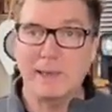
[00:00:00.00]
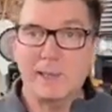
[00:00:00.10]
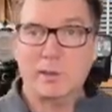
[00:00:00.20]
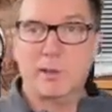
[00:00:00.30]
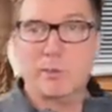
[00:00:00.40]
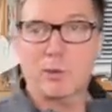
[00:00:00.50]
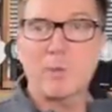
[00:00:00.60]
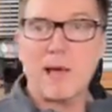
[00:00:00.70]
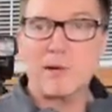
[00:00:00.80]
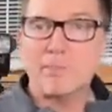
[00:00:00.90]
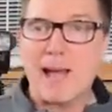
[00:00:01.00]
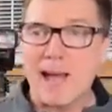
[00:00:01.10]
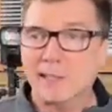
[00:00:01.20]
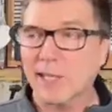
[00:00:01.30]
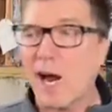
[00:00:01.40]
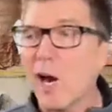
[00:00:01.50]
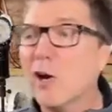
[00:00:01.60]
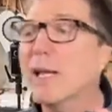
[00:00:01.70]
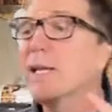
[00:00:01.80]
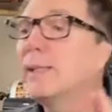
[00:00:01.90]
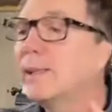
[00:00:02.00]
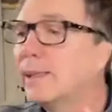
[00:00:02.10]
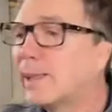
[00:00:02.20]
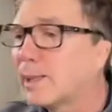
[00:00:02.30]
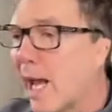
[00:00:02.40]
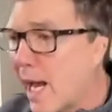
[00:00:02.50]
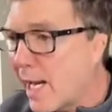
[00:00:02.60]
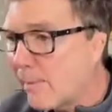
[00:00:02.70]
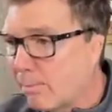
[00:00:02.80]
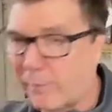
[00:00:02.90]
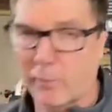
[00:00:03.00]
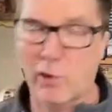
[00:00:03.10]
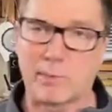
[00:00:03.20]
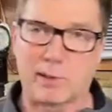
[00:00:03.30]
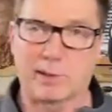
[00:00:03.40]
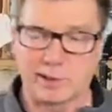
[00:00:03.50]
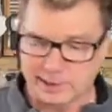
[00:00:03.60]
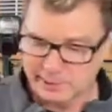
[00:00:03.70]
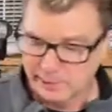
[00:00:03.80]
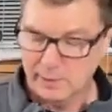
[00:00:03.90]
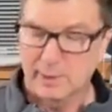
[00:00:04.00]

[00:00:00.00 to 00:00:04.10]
Speedlights with the Bolt battery packs are insane performers.